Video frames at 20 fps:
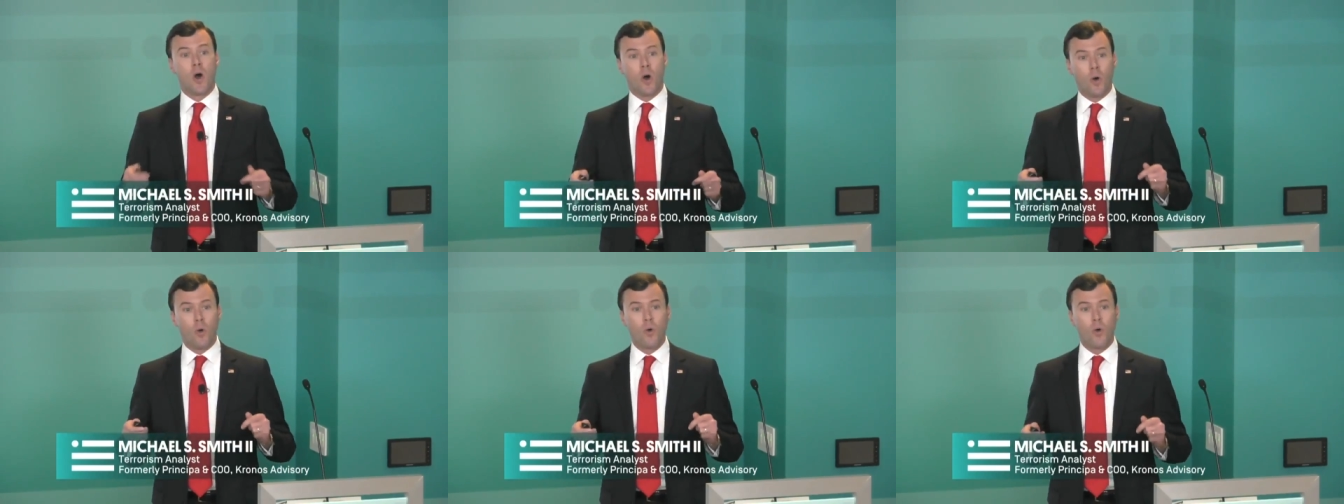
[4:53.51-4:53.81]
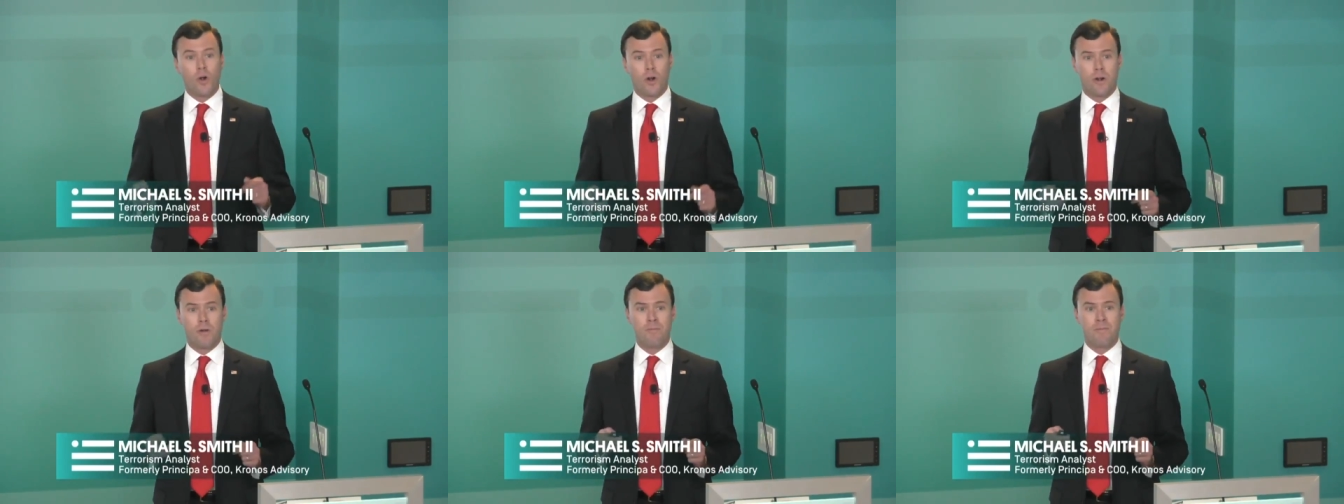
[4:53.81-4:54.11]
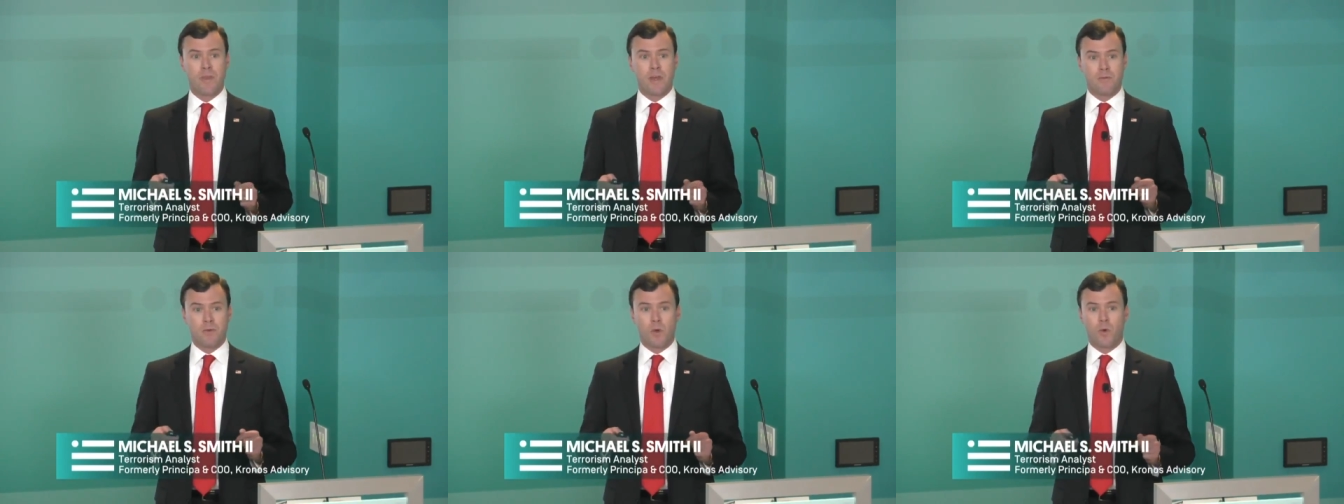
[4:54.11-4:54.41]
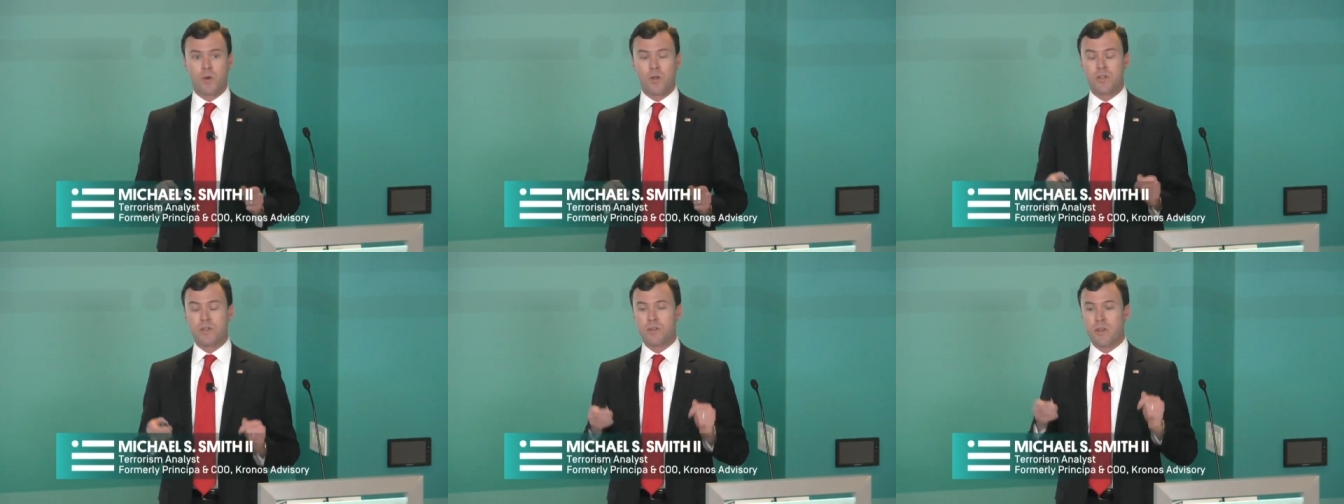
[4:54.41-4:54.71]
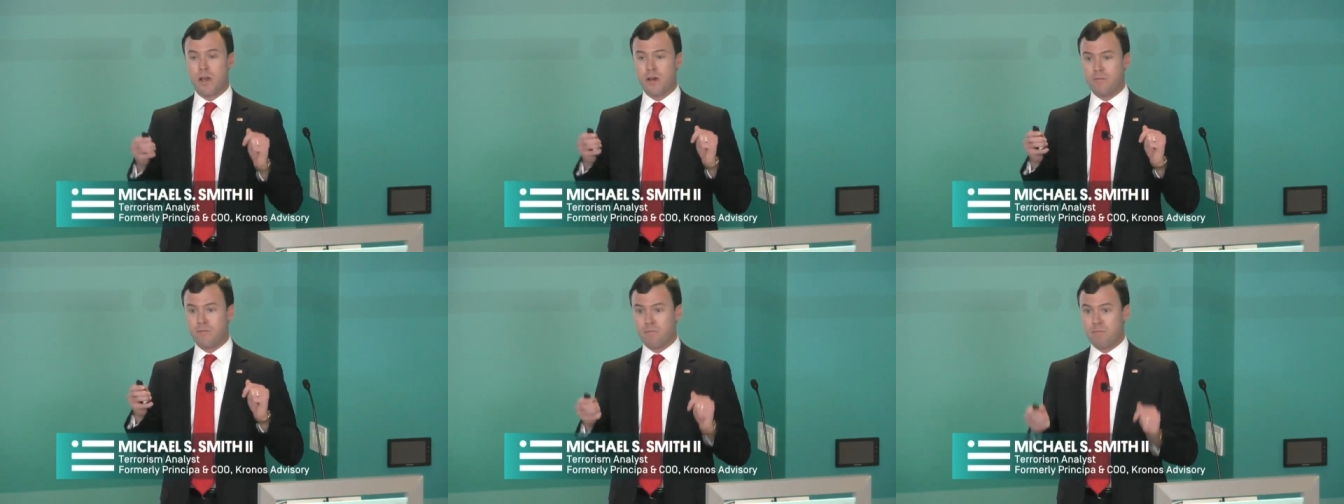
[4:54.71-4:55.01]
or, of course,
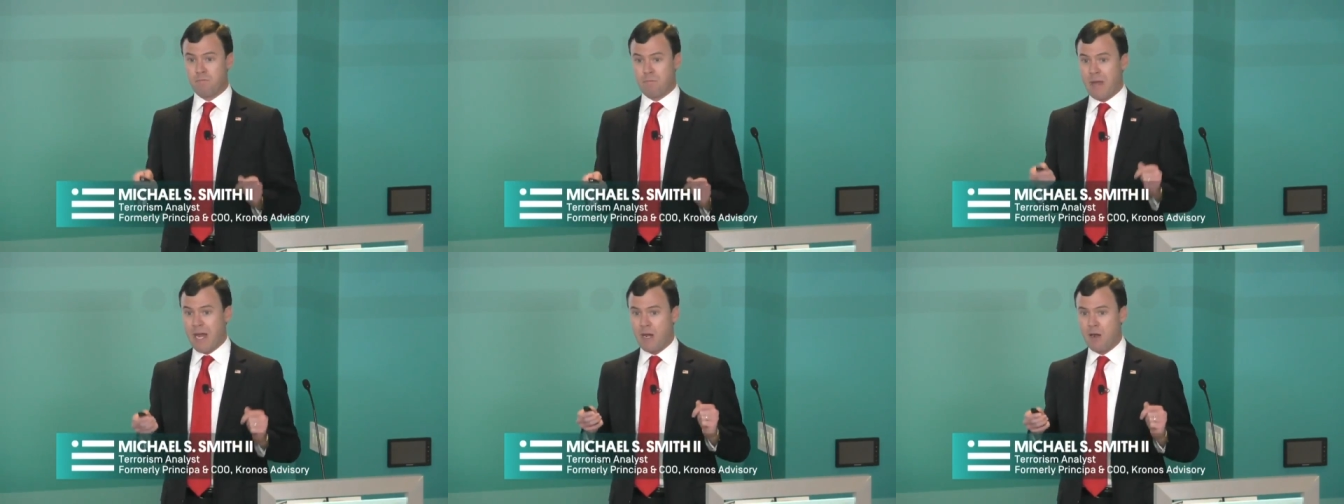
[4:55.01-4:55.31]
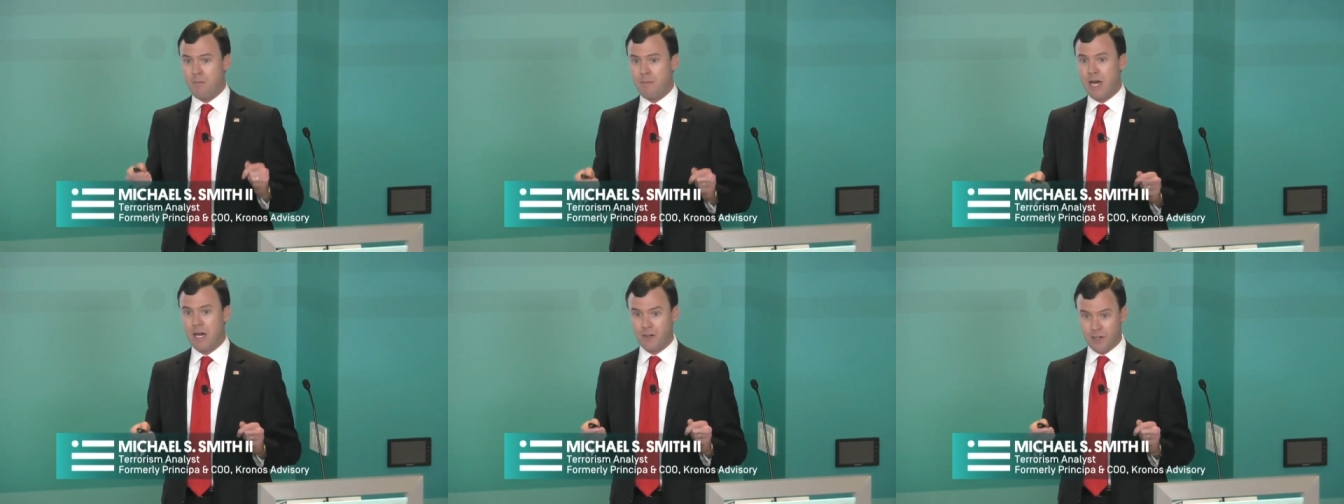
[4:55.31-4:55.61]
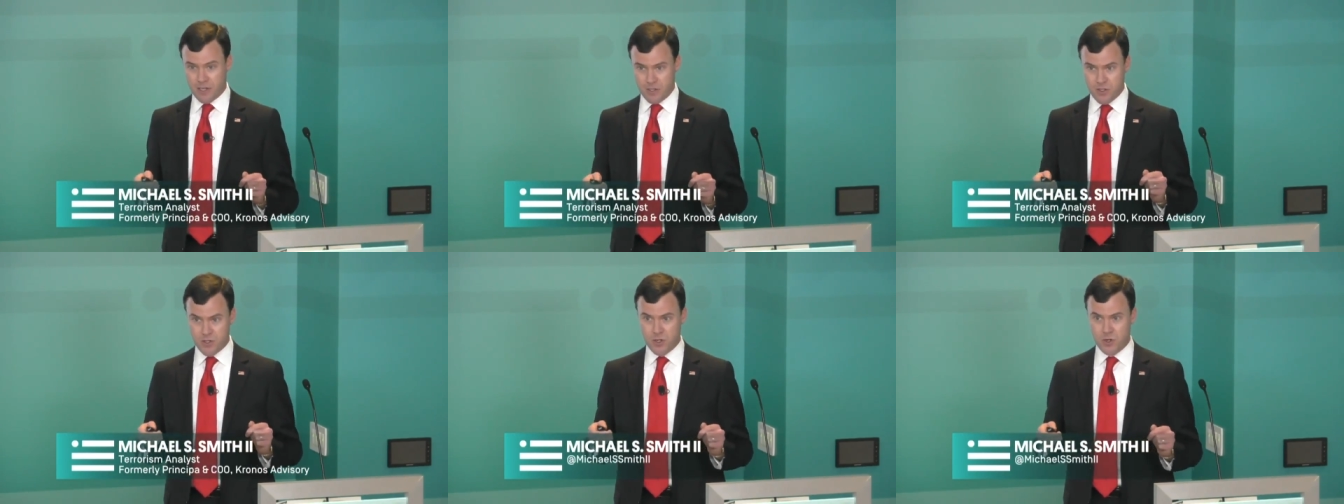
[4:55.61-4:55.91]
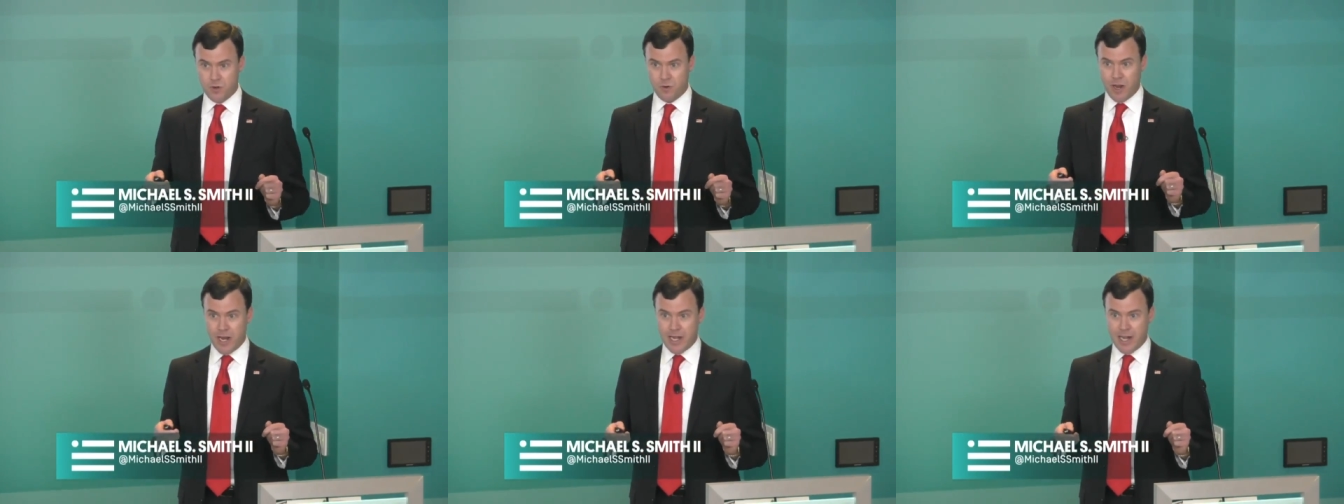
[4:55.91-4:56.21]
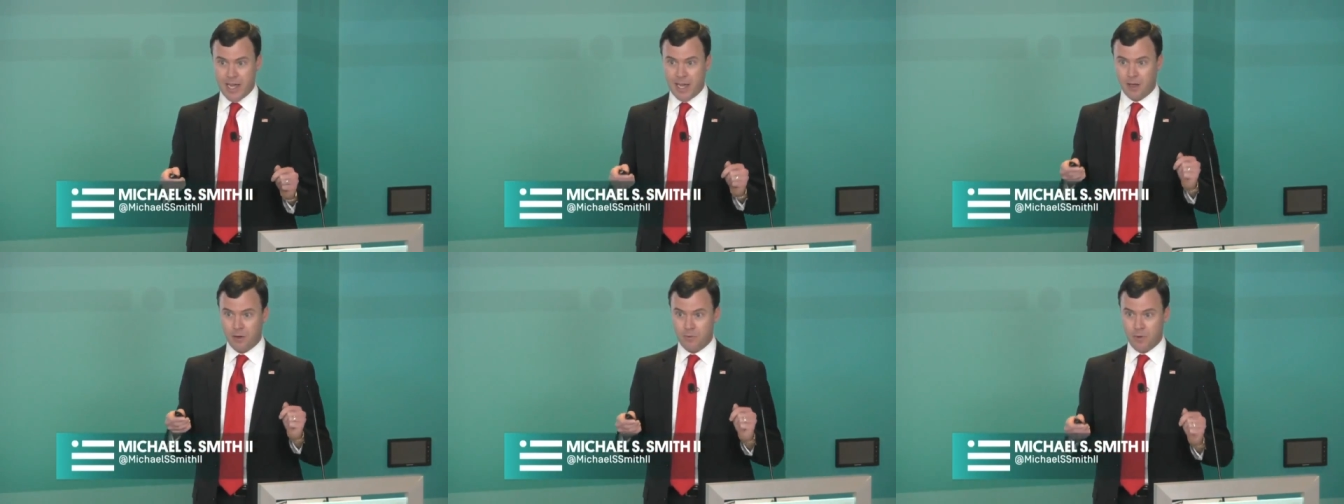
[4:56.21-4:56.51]
a paramount concern right
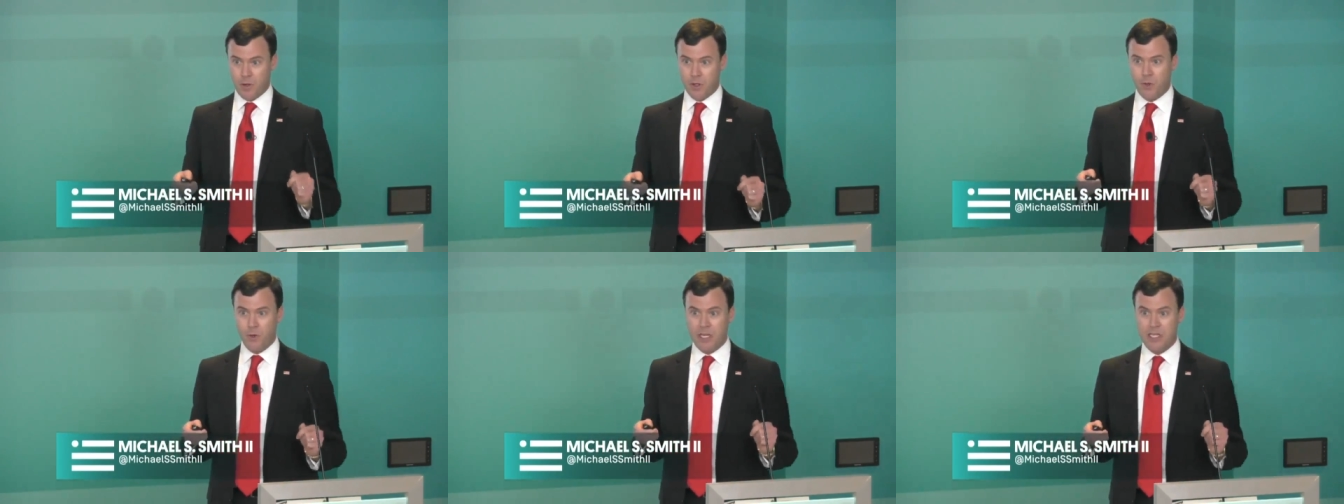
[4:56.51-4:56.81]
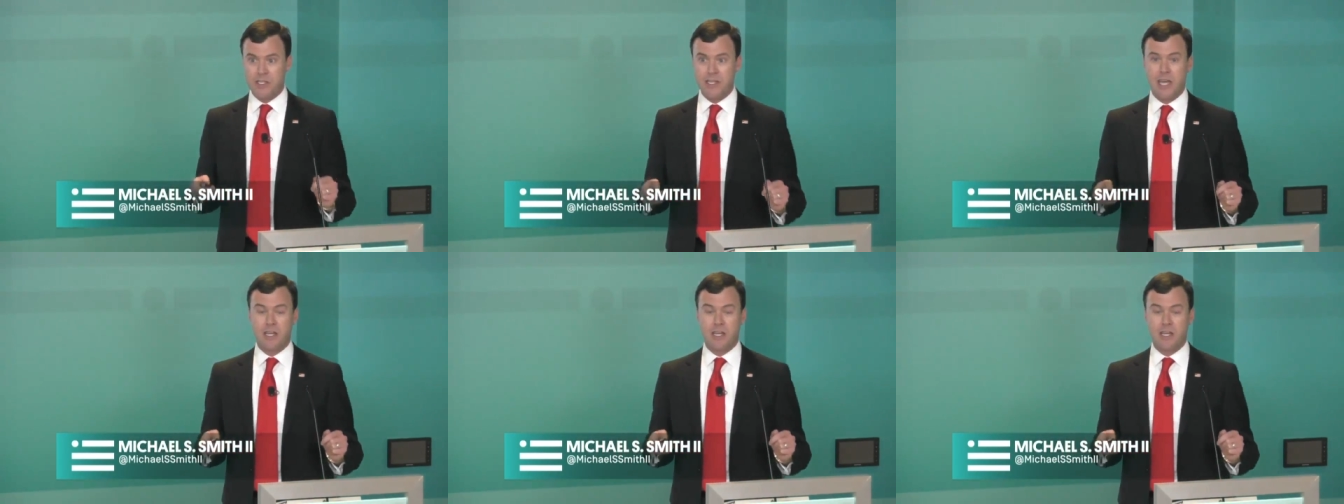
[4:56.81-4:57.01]
now for U.S.